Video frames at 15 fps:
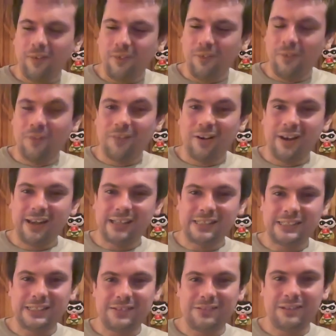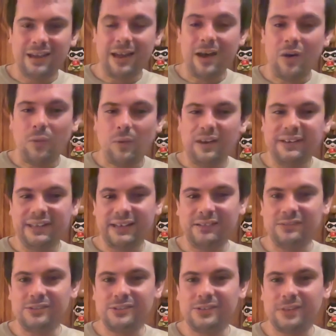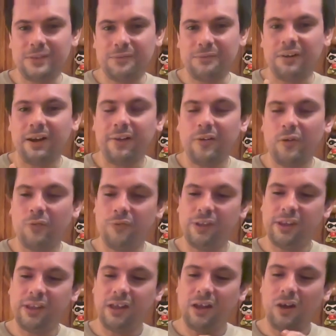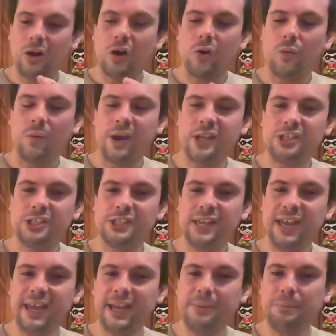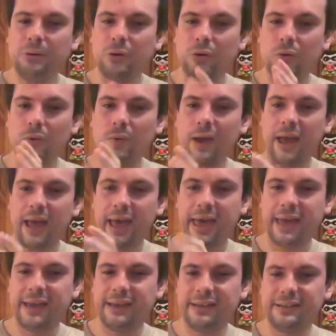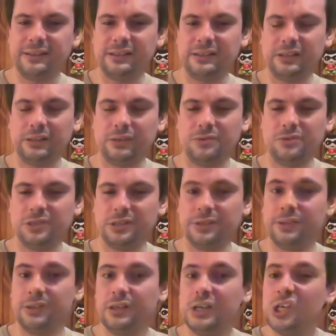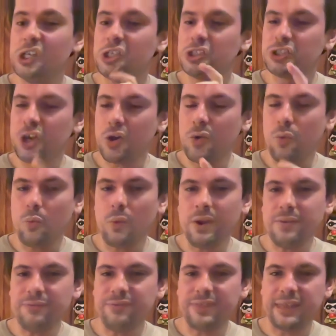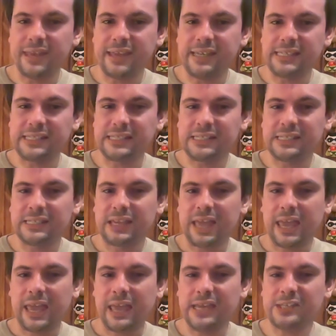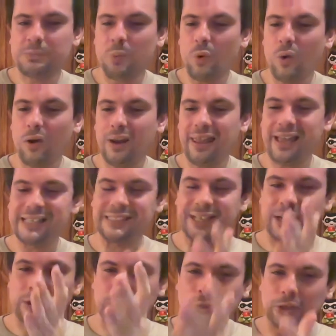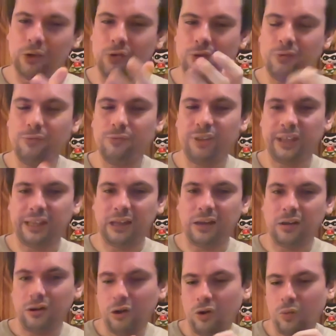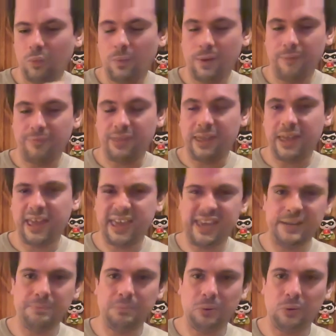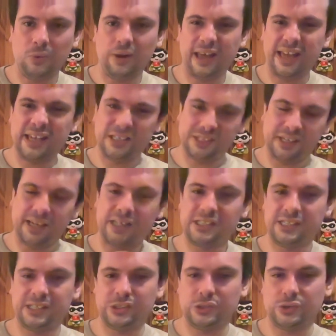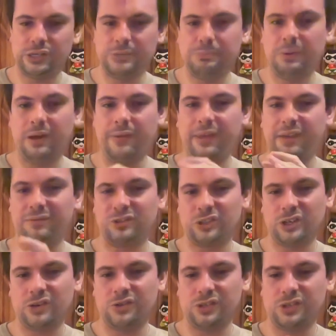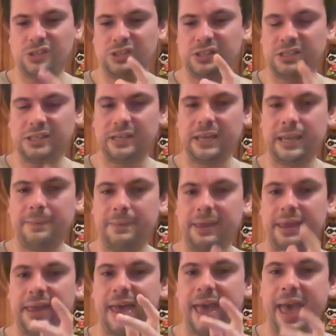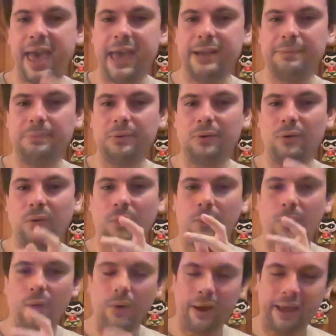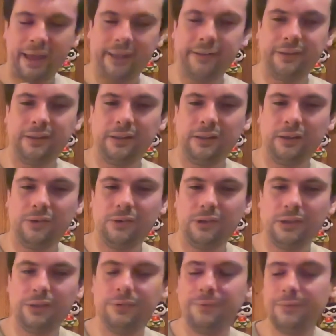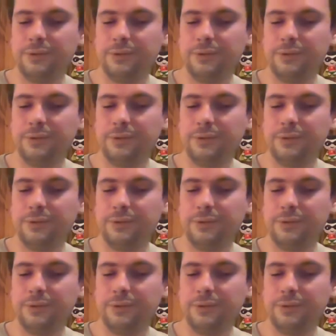Alright, so now we're down to the final figure, which is Headpool and Logan. So with this, it's more or less a Logan figure with the Headpool as the accessories, but they've chosen to name it Headpool and Logan.